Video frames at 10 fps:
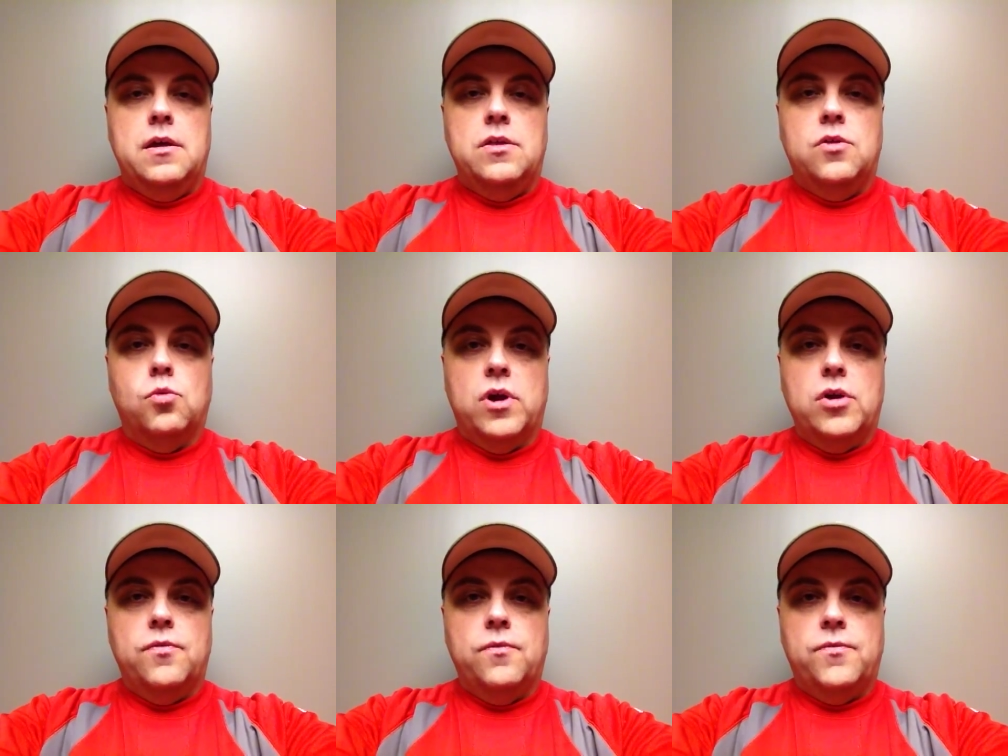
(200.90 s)
The
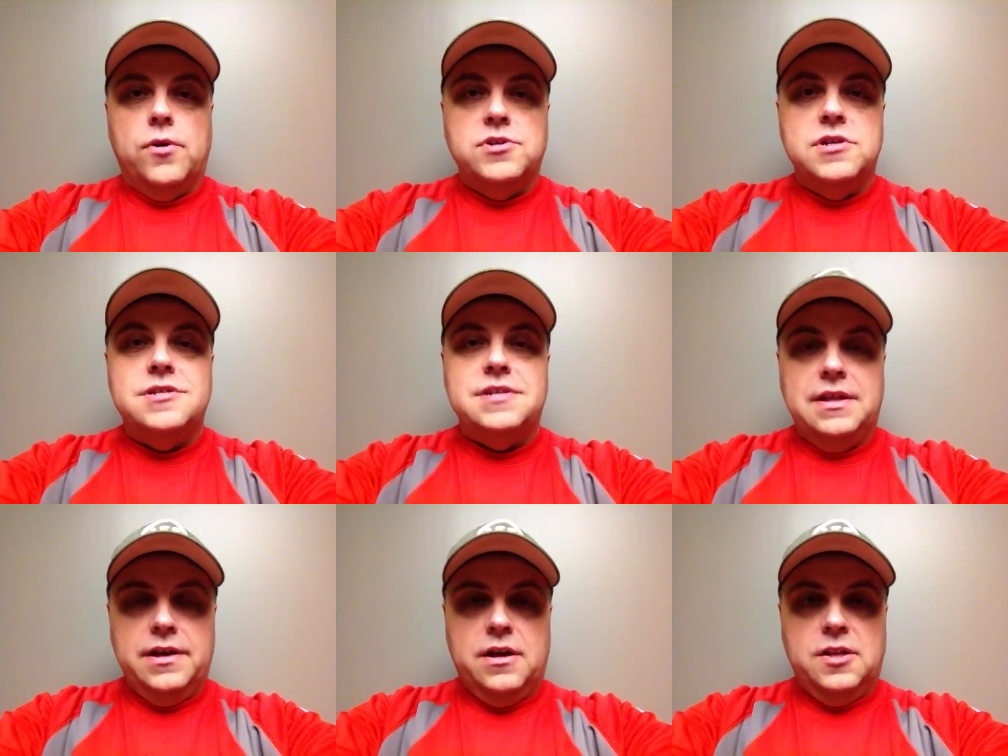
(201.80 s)
runner from first is
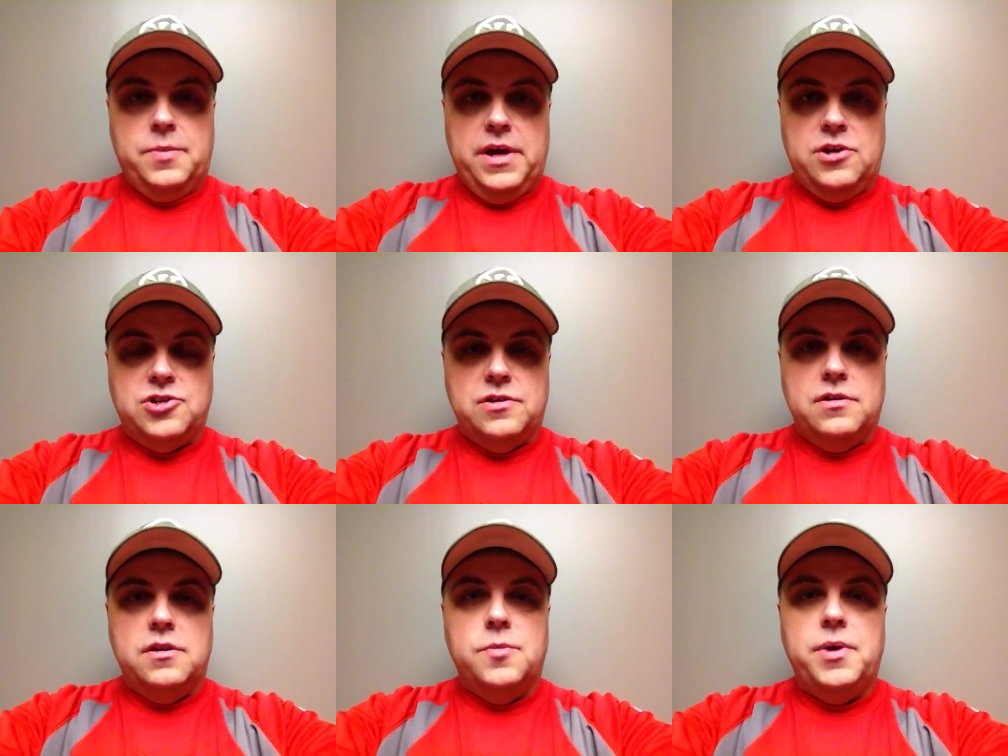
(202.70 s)
stealing on the pitch.
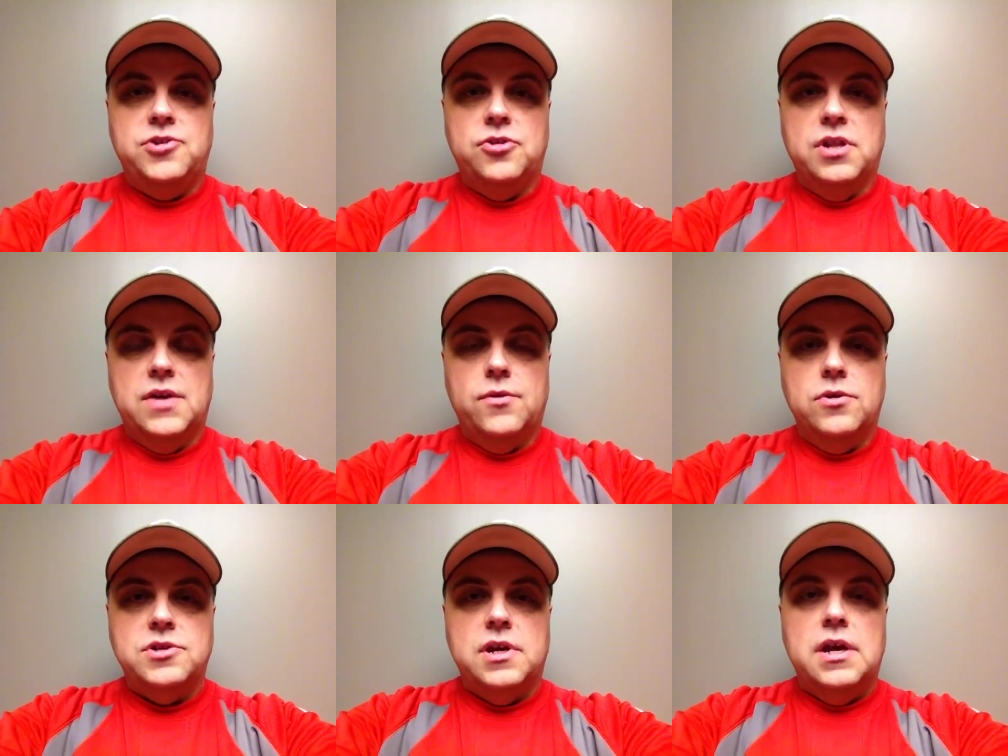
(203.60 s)
The pitcher
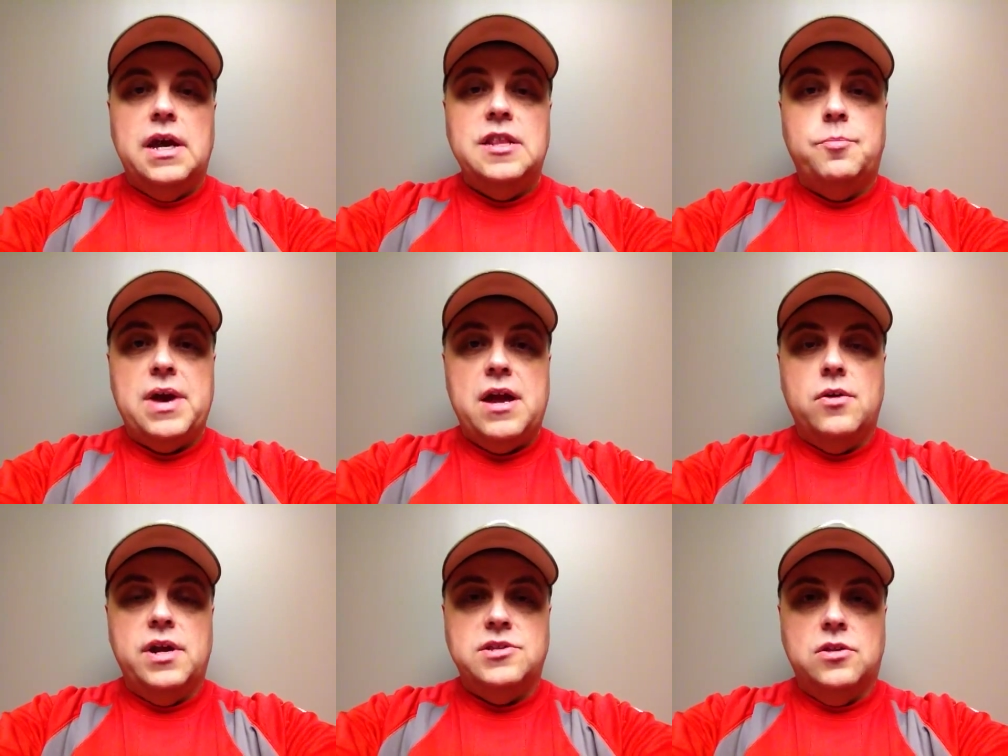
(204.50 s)
delivers, and the batter
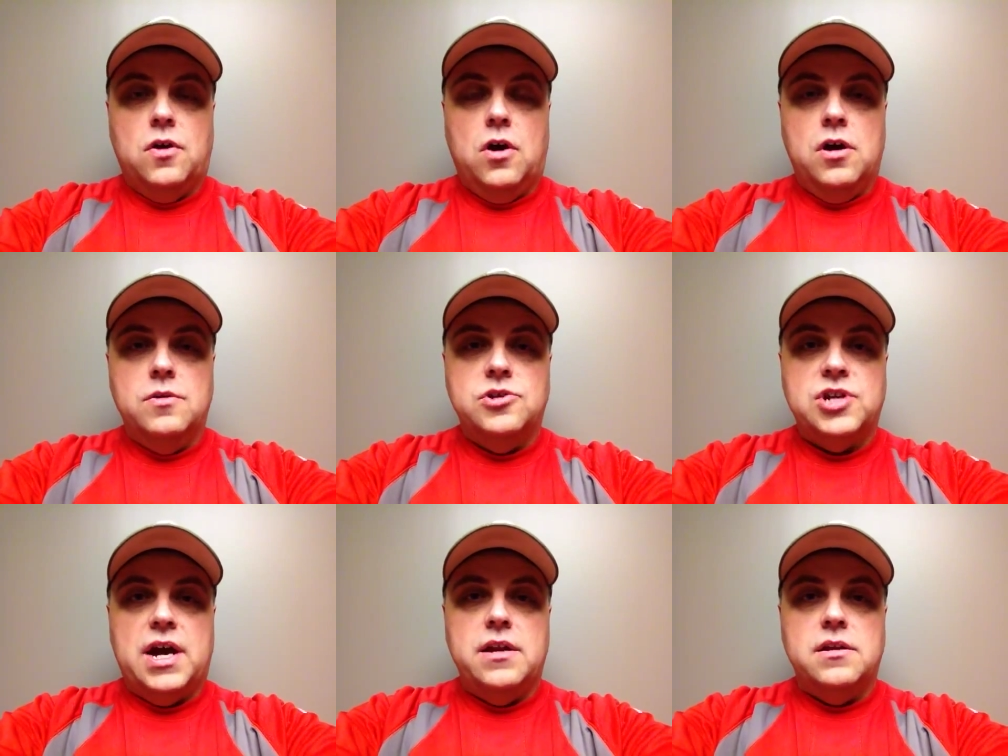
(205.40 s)
hits a long
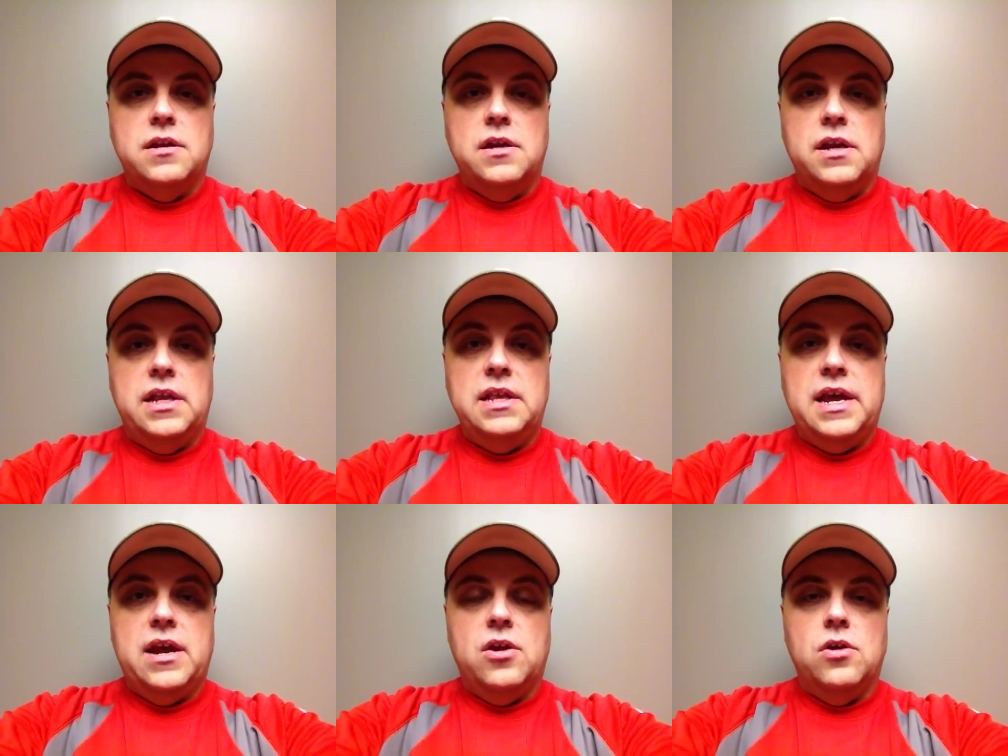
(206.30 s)
shot in the
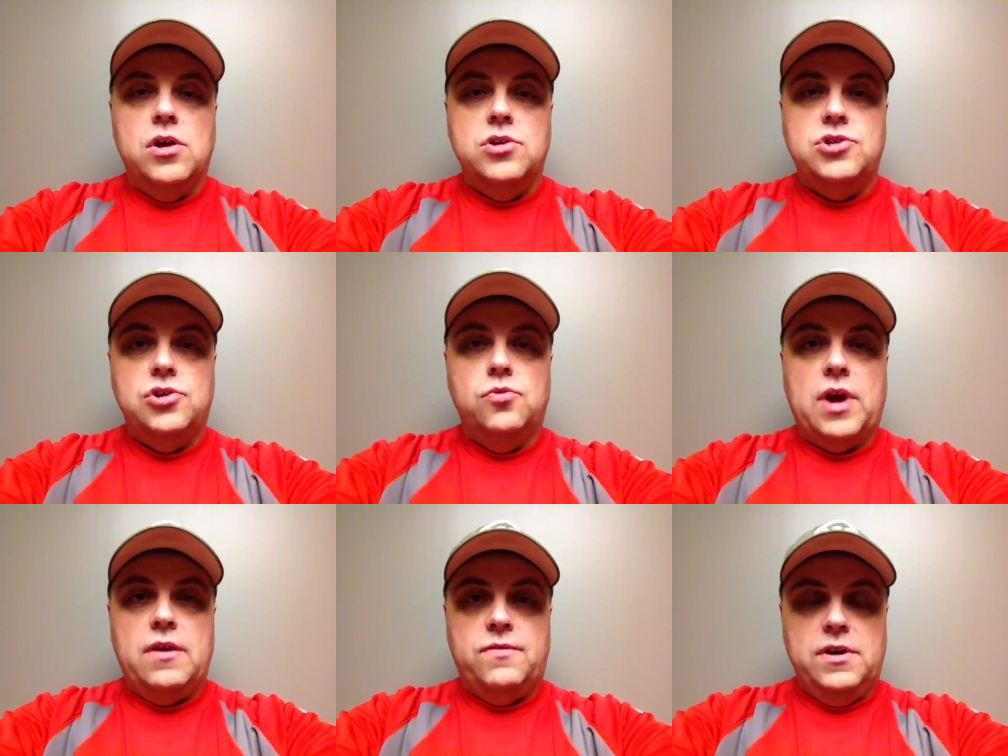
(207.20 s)
air to
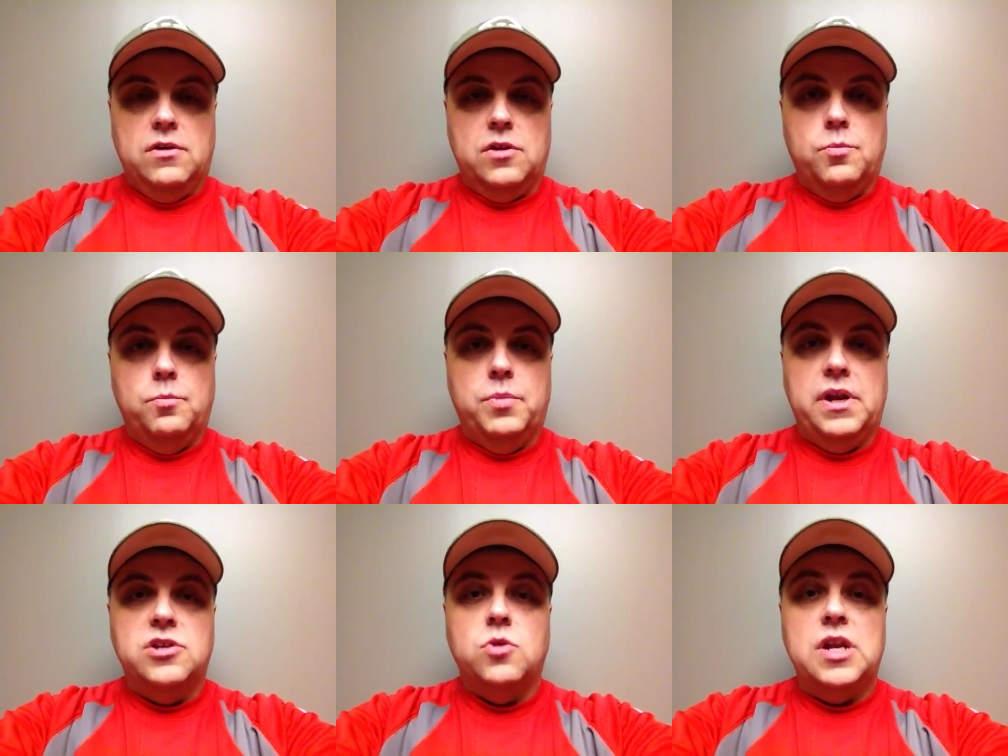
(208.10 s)
right field, but
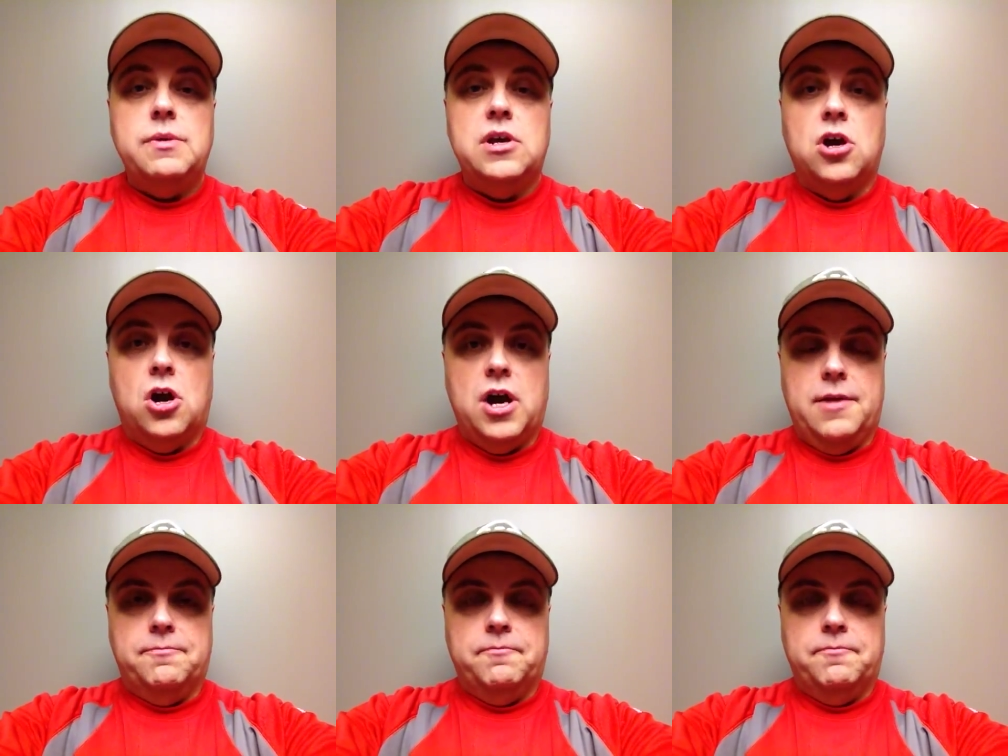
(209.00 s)
is going to be caught.